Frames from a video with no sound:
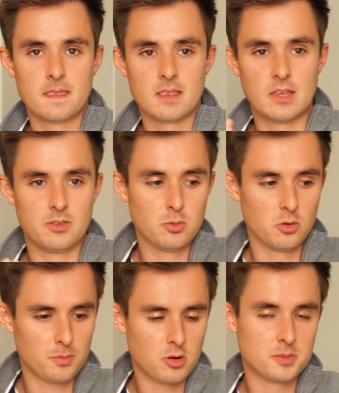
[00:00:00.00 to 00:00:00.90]
if you bought
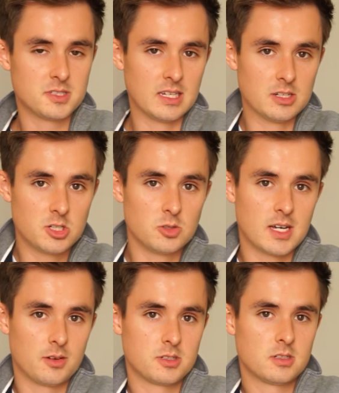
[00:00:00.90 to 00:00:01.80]
the property in
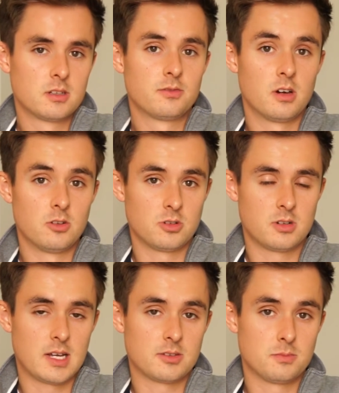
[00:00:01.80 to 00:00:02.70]
2000 for
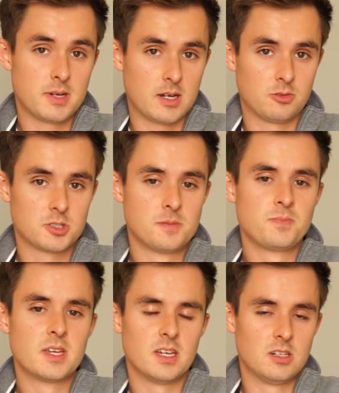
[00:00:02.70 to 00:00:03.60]
£100,000,
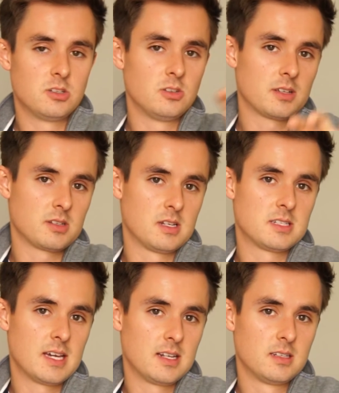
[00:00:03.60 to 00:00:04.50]
in
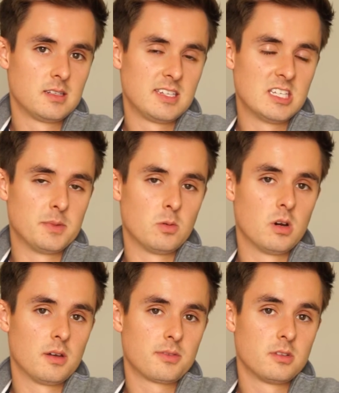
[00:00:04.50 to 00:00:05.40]
2010 it'll be
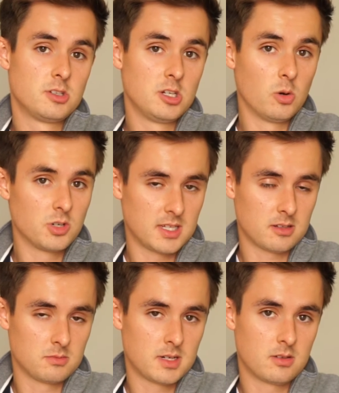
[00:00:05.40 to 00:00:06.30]
worth
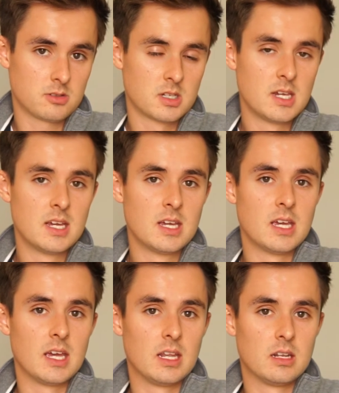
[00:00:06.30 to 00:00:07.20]
£200,000.
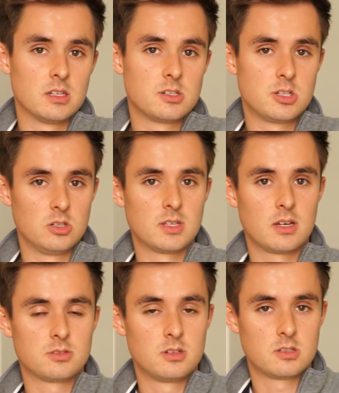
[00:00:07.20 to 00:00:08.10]
In
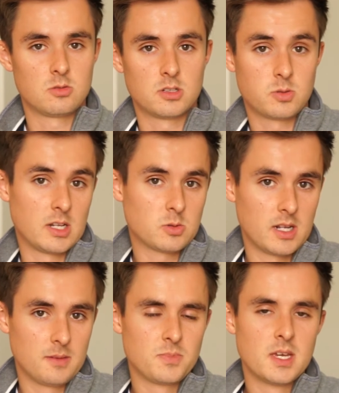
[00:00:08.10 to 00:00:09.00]

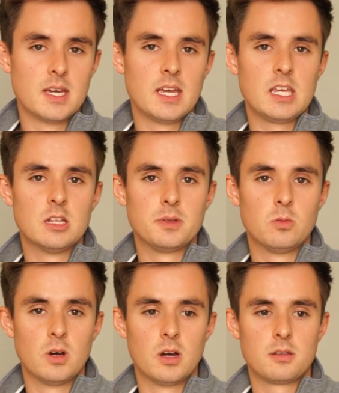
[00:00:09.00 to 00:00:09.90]
2020 it'll be
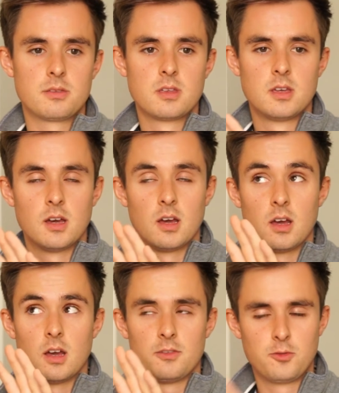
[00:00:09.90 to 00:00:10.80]
worth
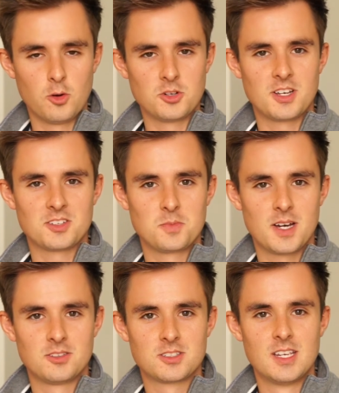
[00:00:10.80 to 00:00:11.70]

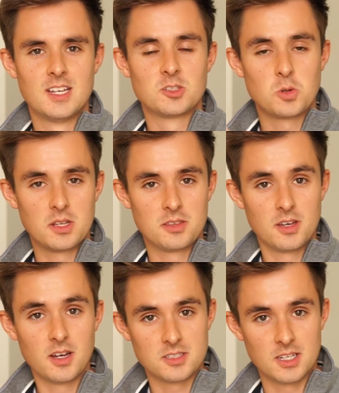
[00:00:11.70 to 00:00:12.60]
£400,000.
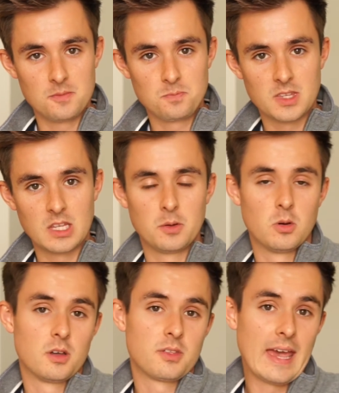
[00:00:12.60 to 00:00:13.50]
2030 it'll be
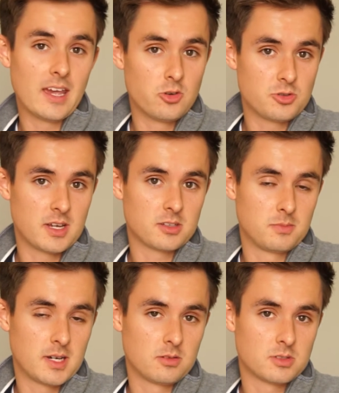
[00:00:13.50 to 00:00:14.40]
worth
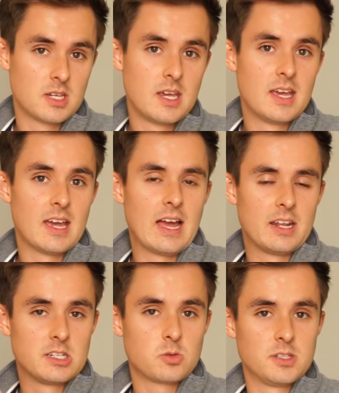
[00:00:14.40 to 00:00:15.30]
£800,000, and
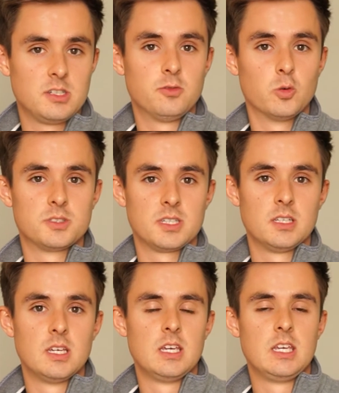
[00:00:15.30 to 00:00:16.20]
in 2040
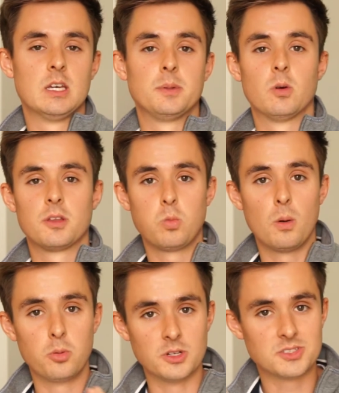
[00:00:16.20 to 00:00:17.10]
it'll be worth
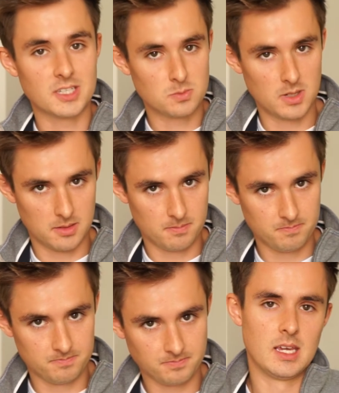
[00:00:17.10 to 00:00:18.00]
1.6 million.
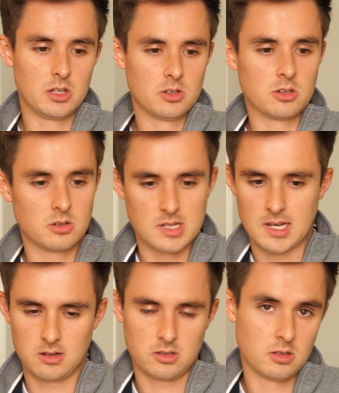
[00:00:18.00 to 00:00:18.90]
It could go
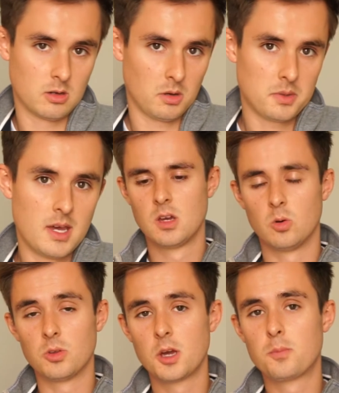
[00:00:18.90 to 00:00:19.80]
down, it could go up.
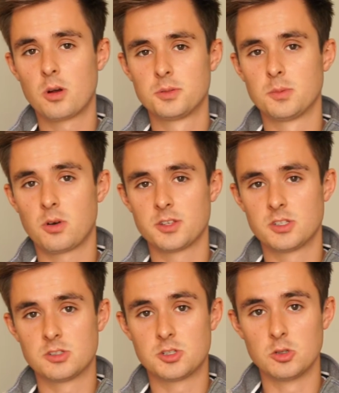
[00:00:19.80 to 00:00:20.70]
Although property
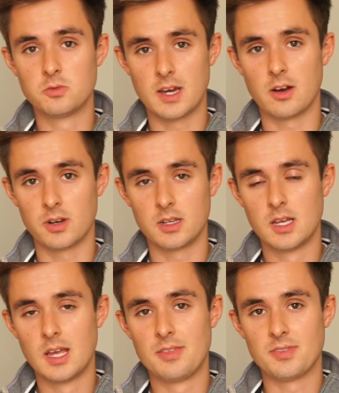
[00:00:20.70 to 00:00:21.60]
prices do vary,
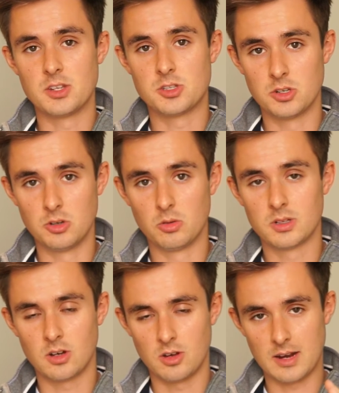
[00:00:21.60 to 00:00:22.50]
they do
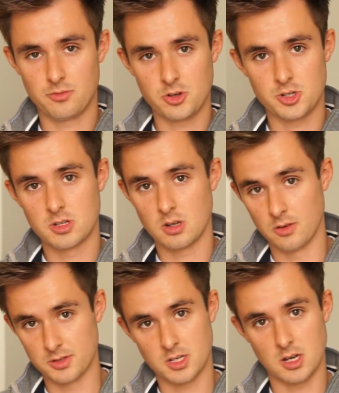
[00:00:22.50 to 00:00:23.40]
on average
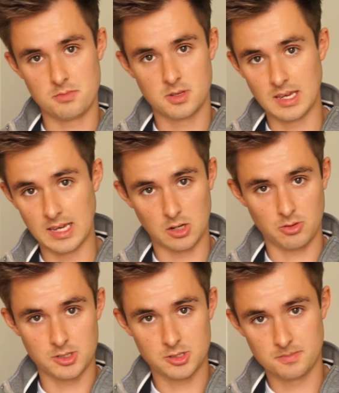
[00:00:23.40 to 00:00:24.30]
over time
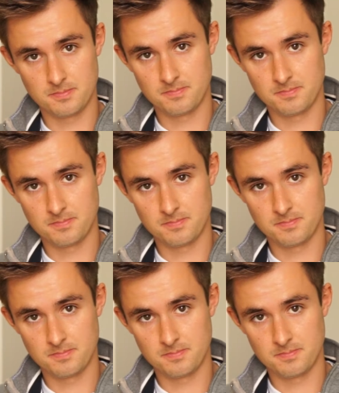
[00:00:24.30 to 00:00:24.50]
increase.